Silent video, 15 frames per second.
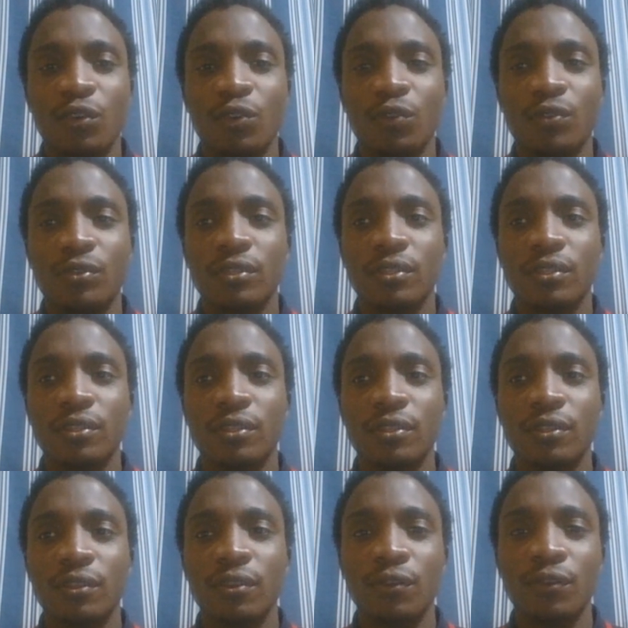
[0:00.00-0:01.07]

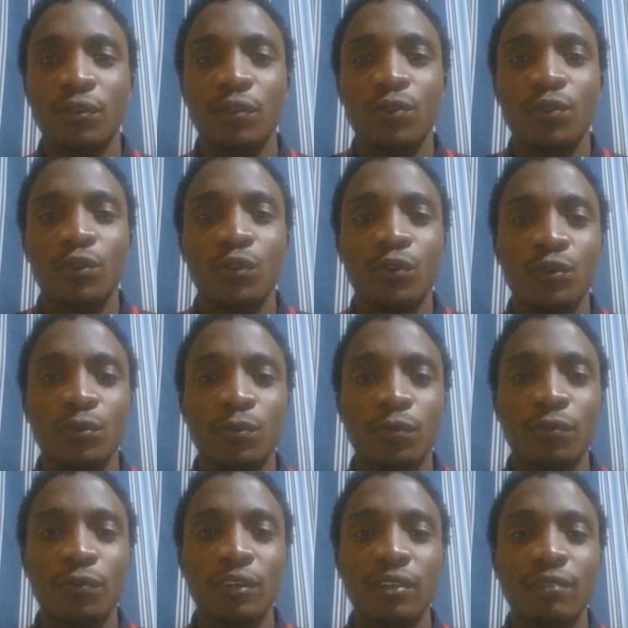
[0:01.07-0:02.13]
not
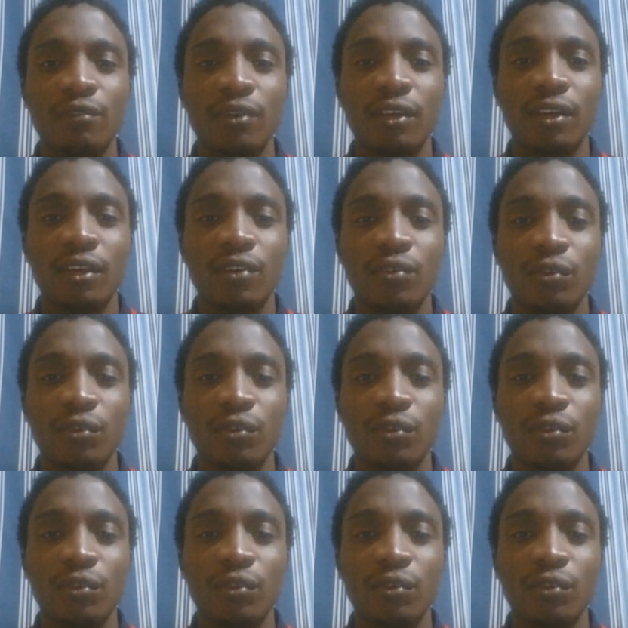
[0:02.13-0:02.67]
providing for her,